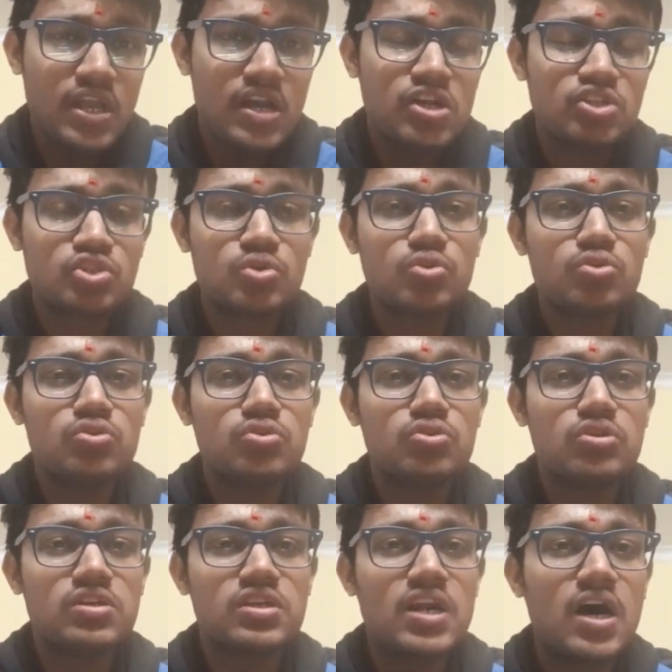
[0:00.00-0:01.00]

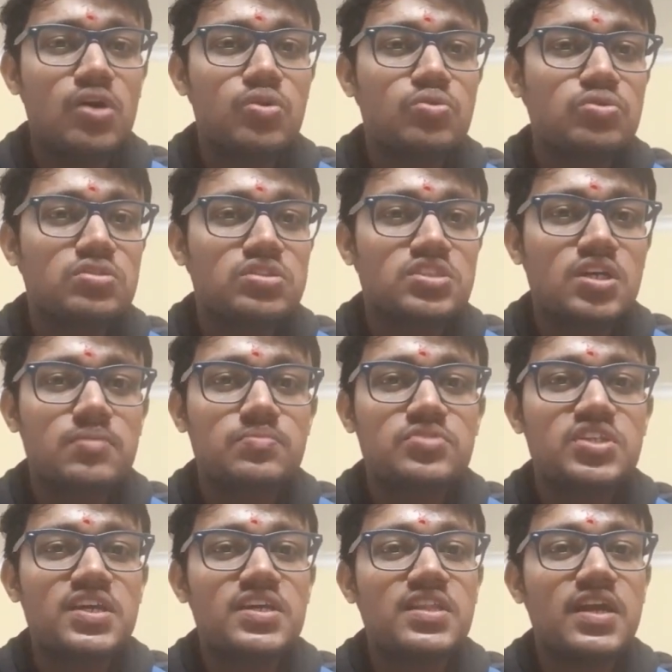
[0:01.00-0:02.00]
So now some
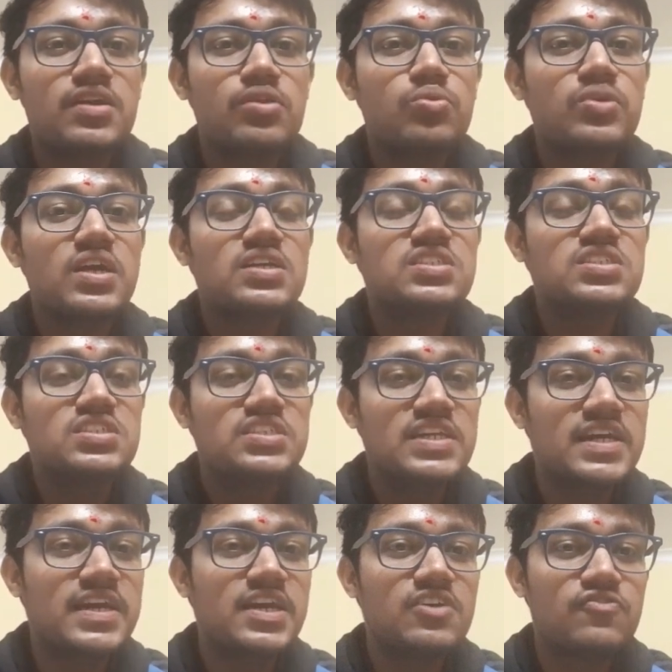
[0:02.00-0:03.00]
say that you can
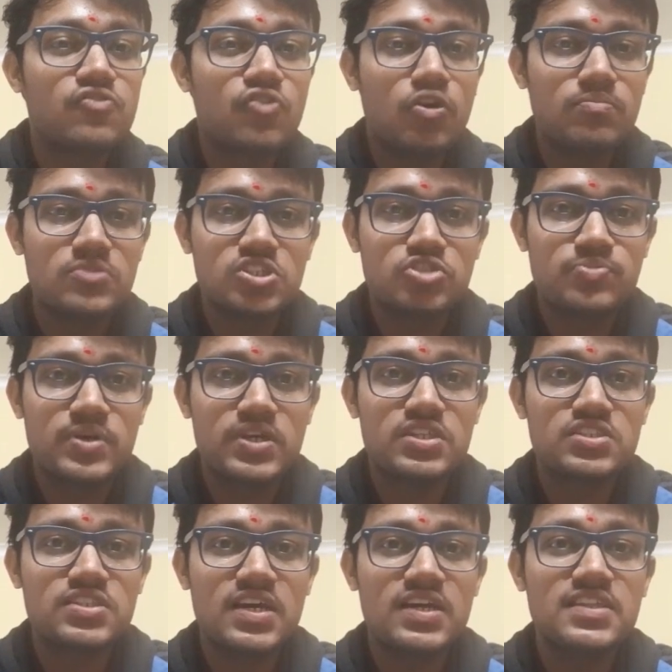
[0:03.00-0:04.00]
see it from the
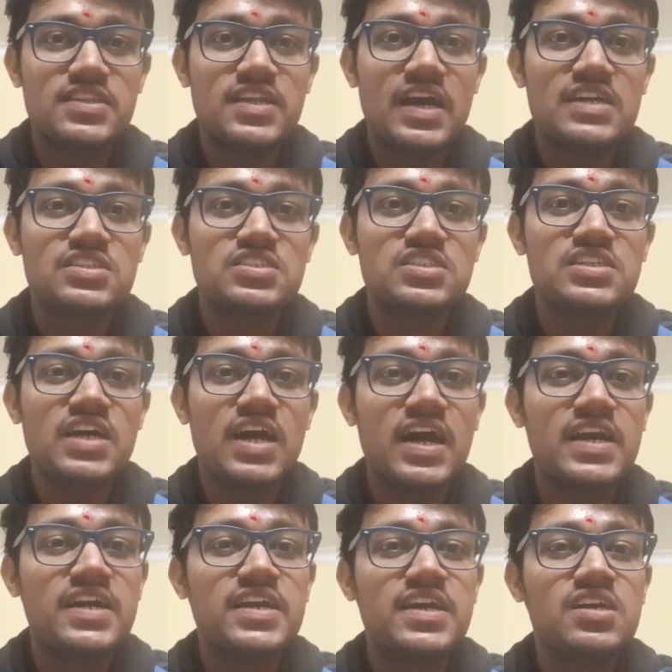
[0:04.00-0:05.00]
space, and that's the
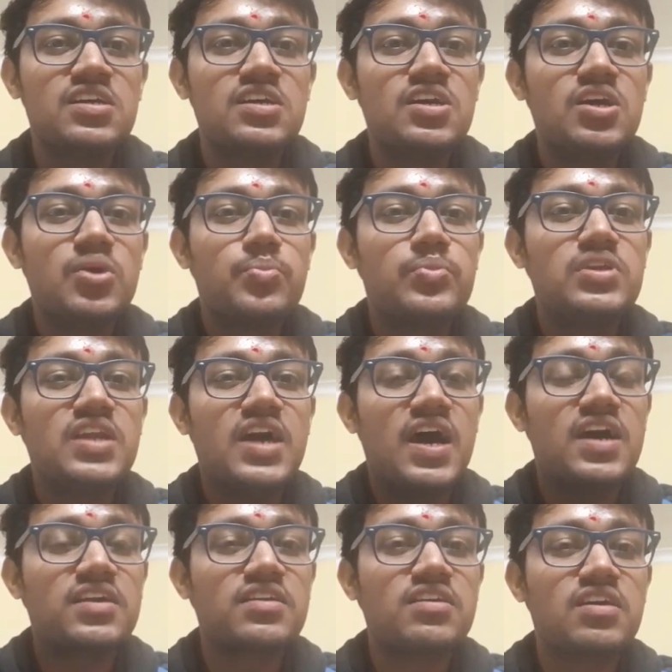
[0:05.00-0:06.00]
idea been
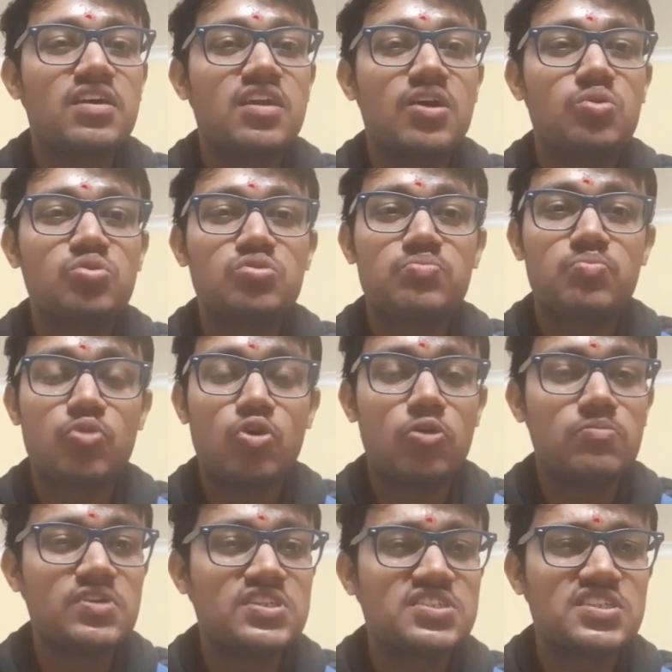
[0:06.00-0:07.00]
hanging around
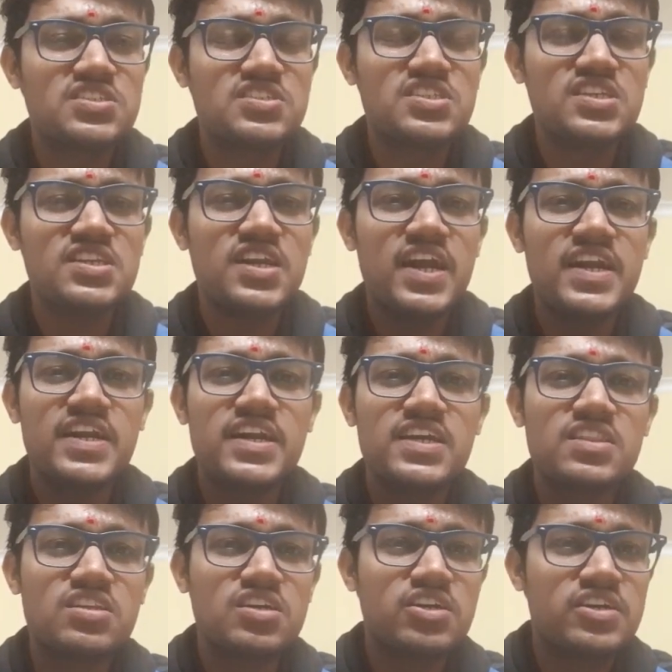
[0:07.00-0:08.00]
probably since the
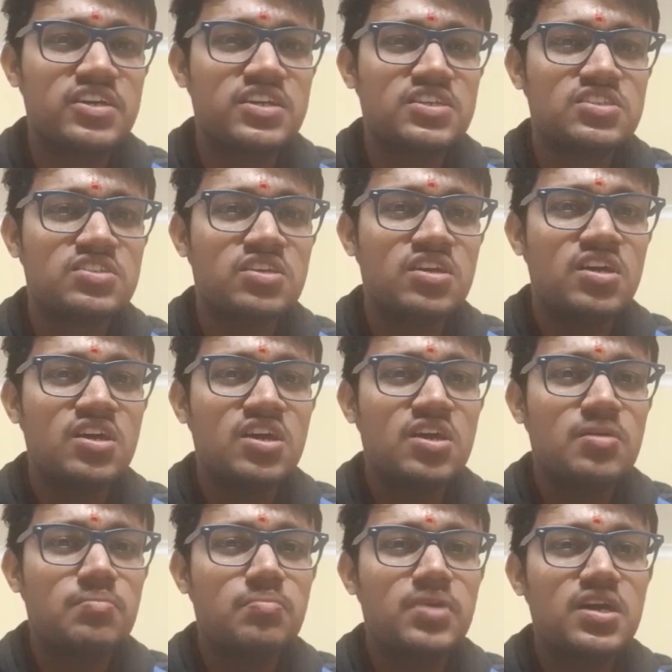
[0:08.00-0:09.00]
1930s.
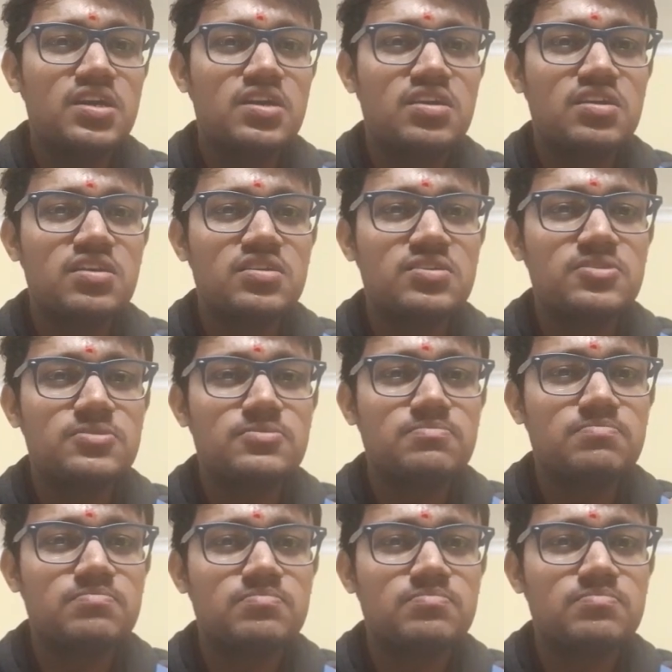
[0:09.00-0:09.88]
But did